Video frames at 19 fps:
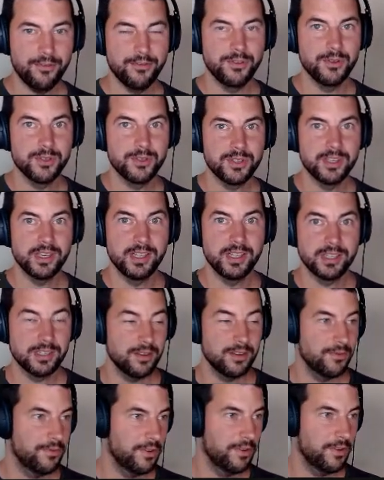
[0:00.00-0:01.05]
using
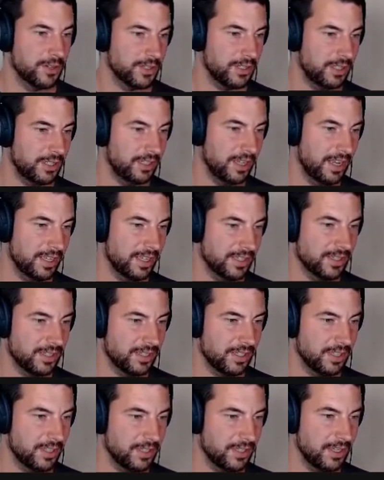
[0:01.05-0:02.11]
Versal
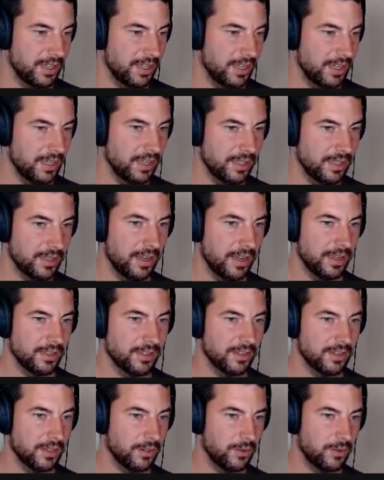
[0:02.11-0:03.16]
NCC
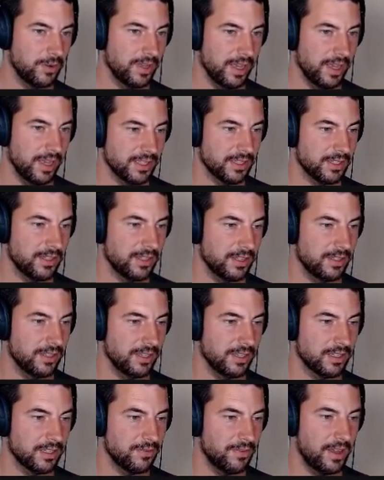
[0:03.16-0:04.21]
that creates
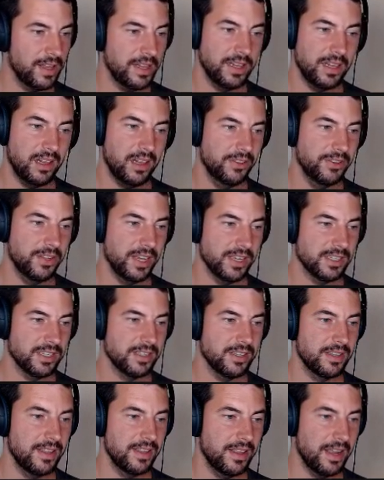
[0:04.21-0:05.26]
this file does
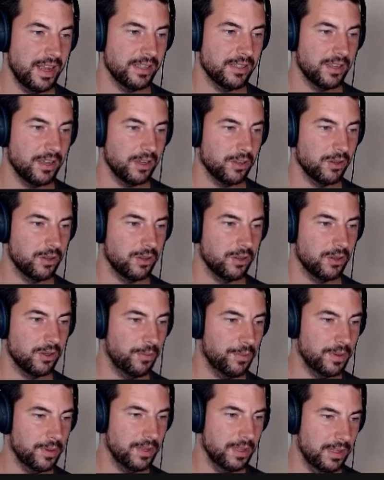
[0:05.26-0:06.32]
not
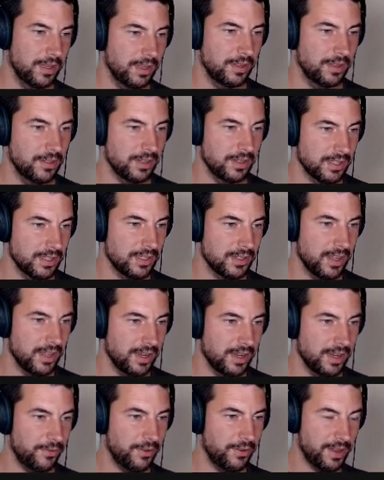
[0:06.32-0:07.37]
copy the
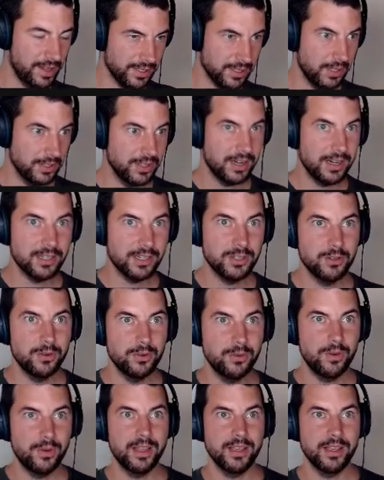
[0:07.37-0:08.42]
static file. So there are two
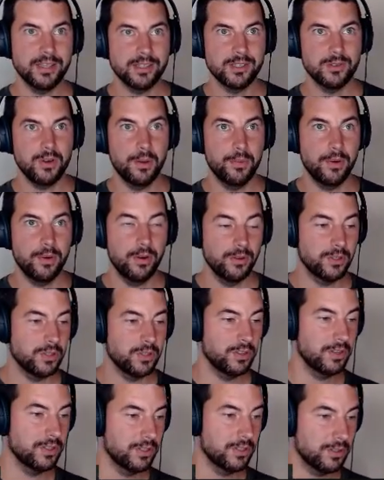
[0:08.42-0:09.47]
ways to approach
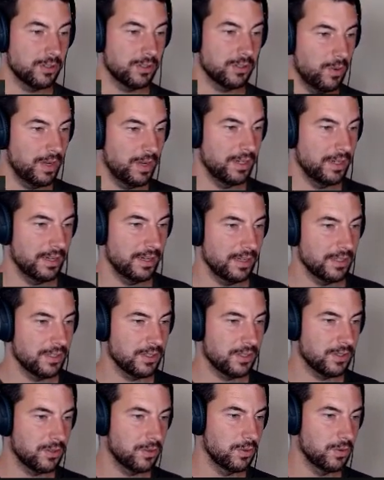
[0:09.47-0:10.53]
this. One
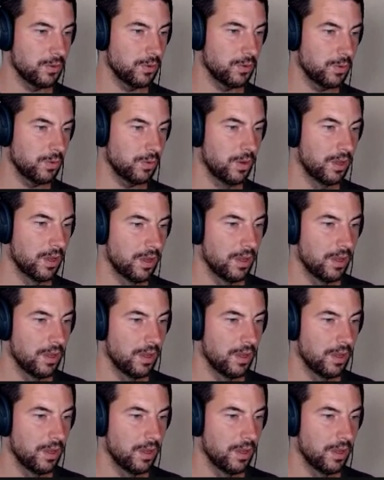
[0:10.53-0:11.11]
is to